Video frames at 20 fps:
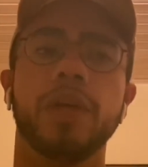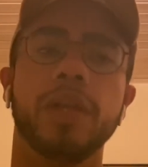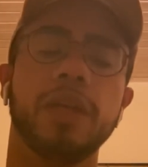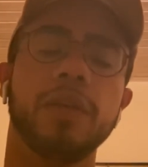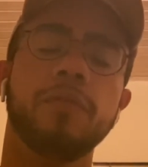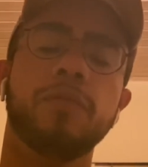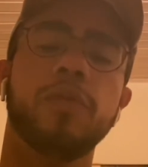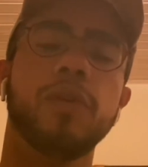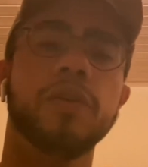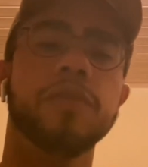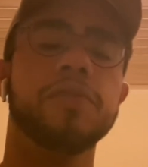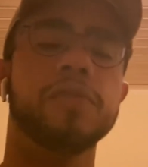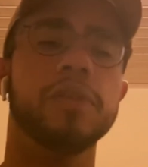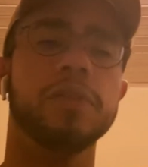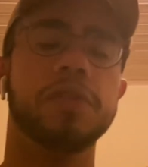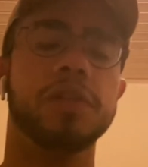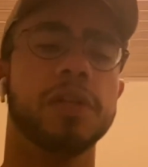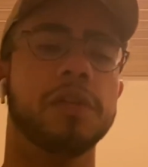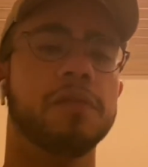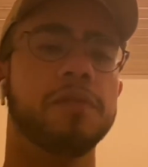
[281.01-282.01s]
influence
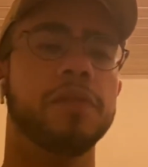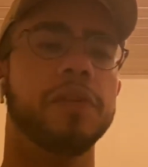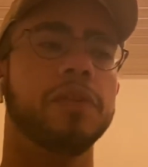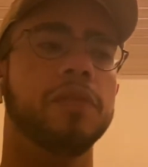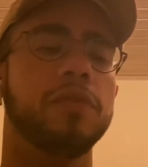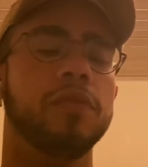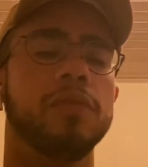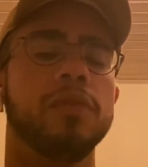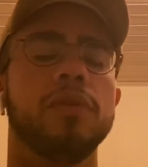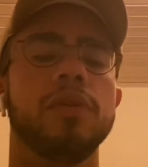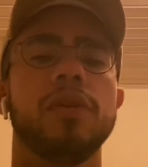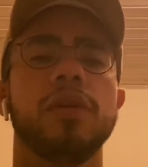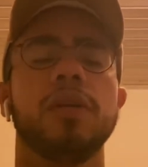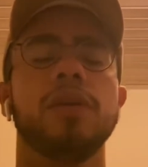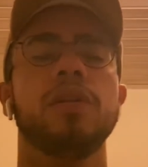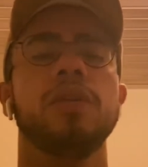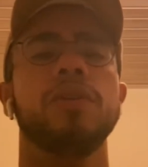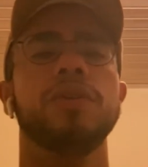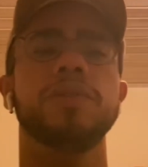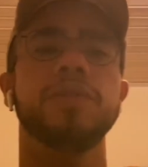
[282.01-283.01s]
ourselves into
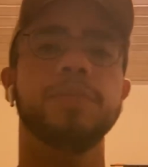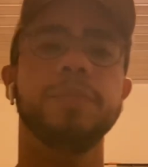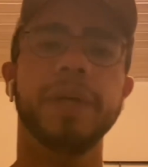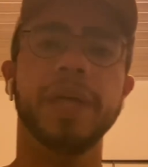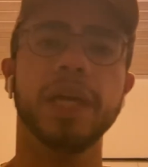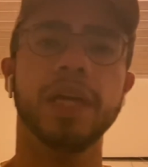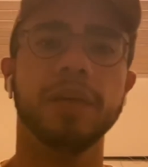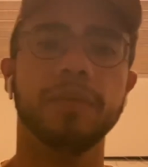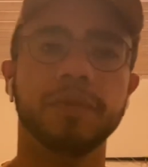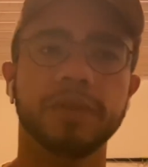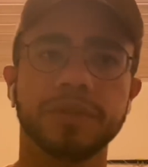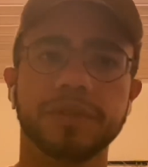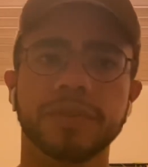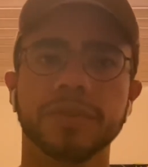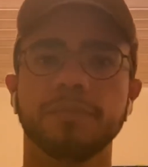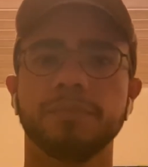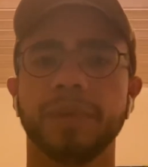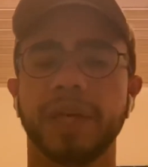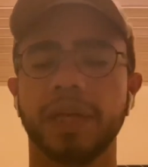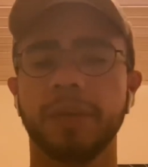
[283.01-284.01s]
good behaviors
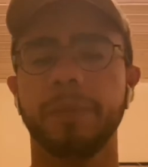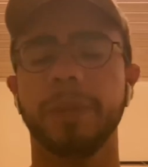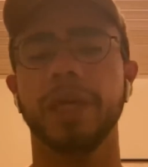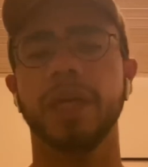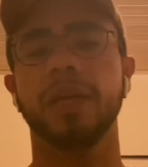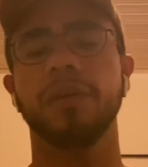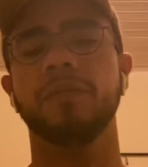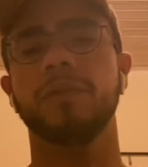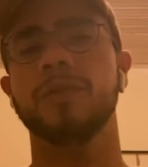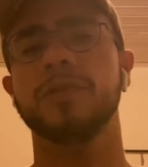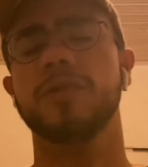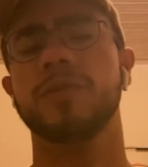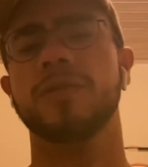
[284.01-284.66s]
and bad behaviors.